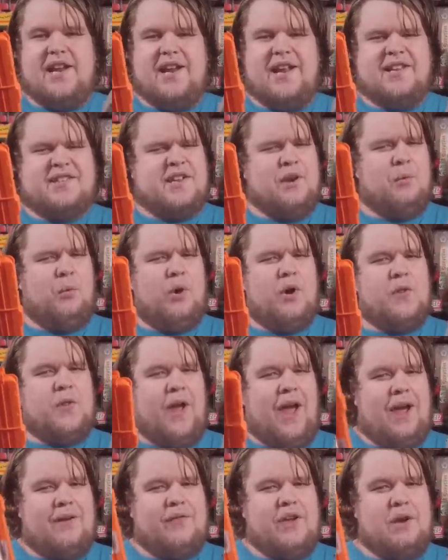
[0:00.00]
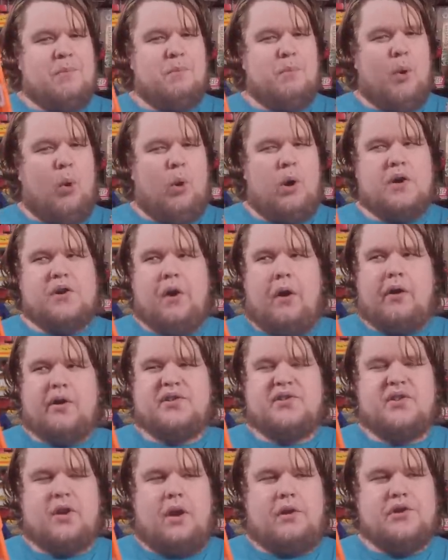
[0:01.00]
is it worth having more
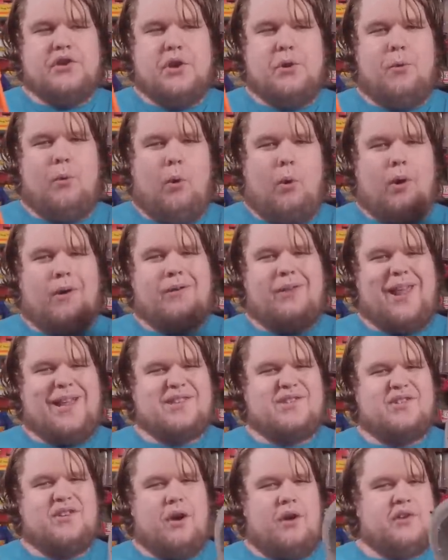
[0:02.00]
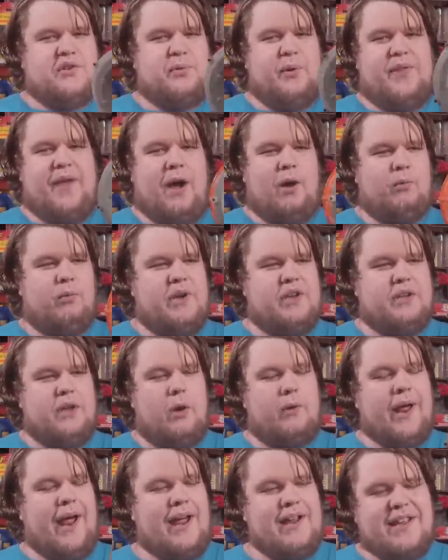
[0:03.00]
darts on you or less darts without reloading?